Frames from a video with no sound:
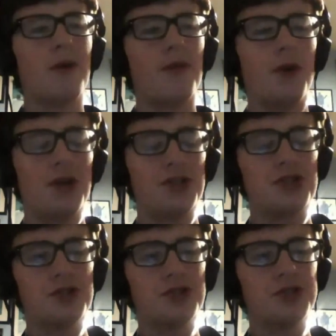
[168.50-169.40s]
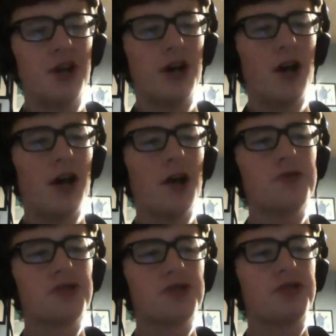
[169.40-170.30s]
about the questions, and I
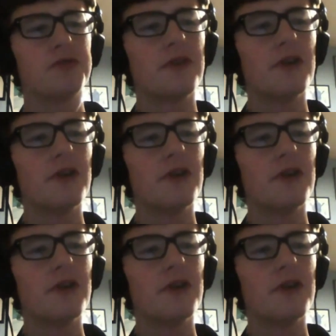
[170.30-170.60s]
was just sort